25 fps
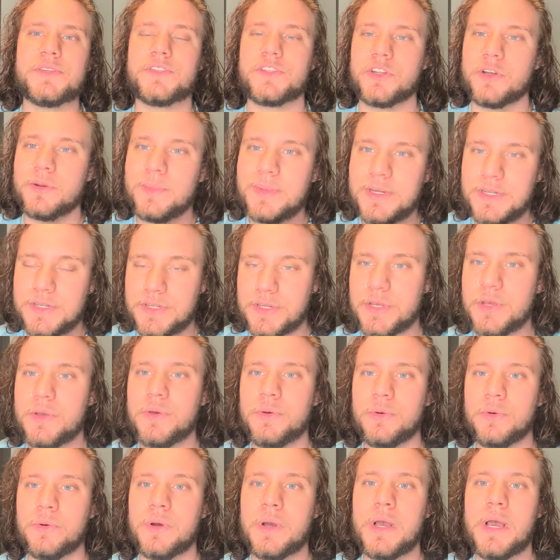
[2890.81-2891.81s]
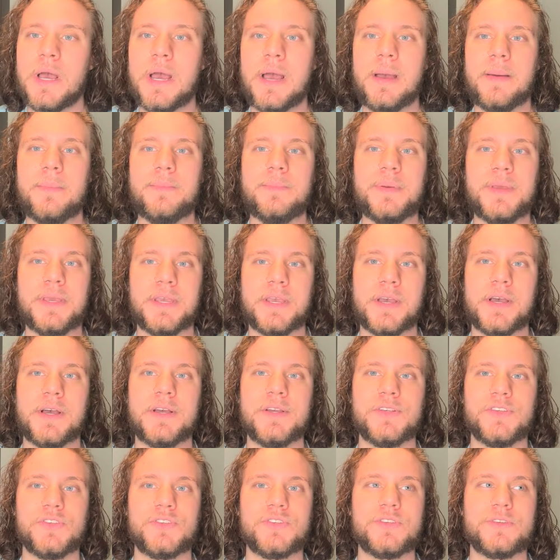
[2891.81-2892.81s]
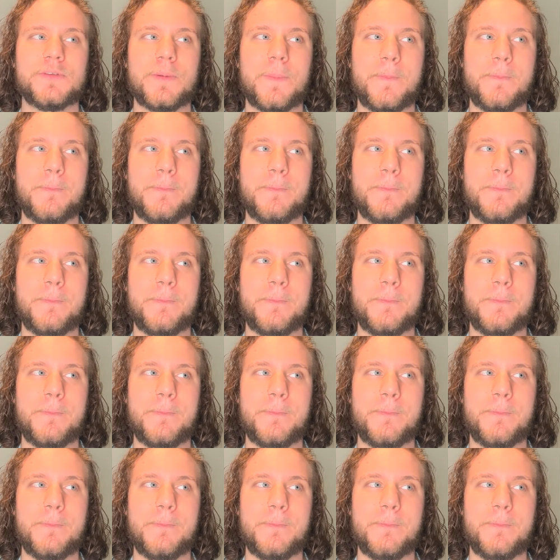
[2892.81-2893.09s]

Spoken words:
sermon too, because